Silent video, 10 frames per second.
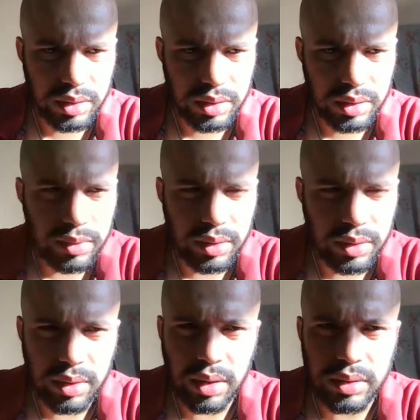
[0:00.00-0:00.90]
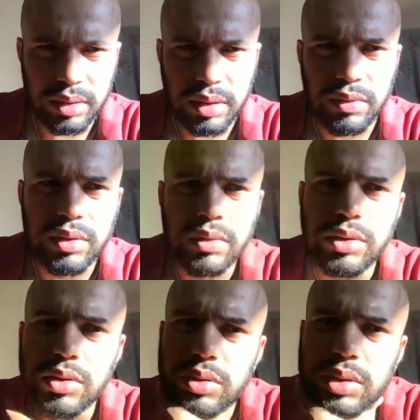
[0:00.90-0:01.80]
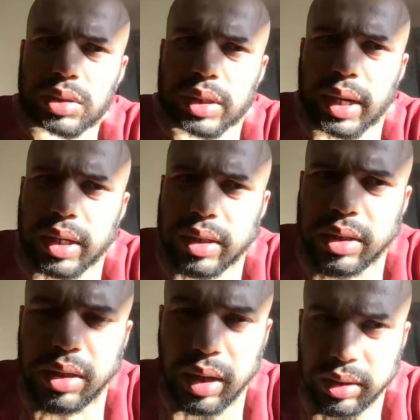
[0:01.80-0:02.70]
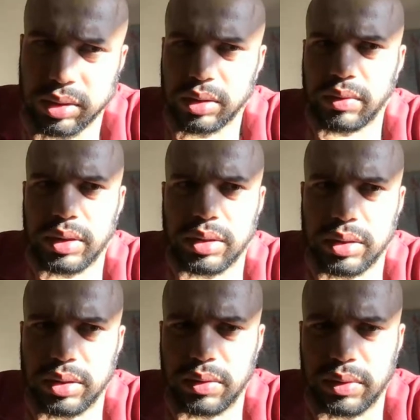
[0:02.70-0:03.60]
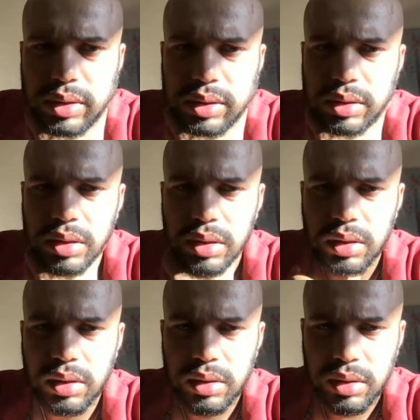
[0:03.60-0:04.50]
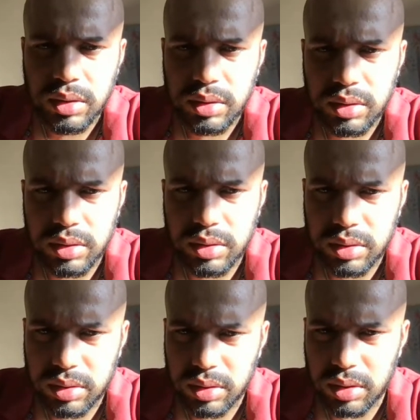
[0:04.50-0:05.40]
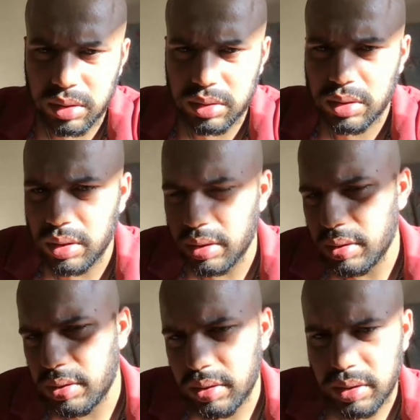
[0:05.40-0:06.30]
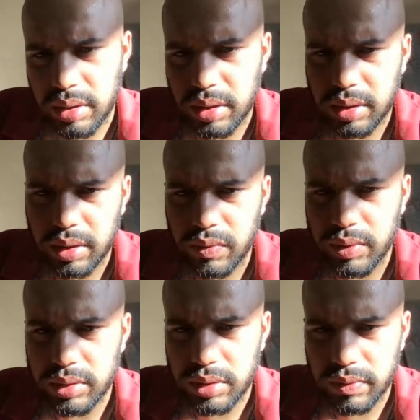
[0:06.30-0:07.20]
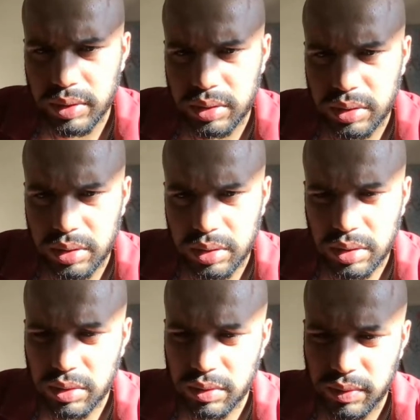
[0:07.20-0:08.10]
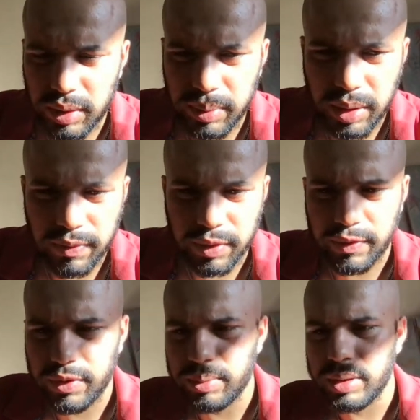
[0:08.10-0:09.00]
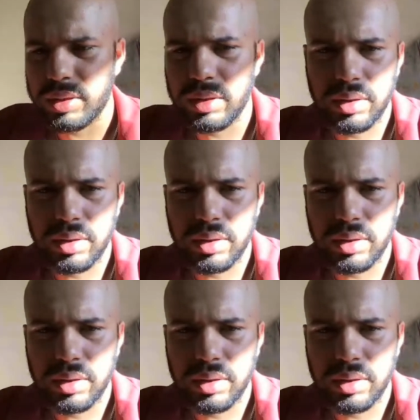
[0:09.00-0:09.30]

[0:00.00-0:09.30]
from as a one who uses React Angular version 17. This is an archived version which will be helpful for me.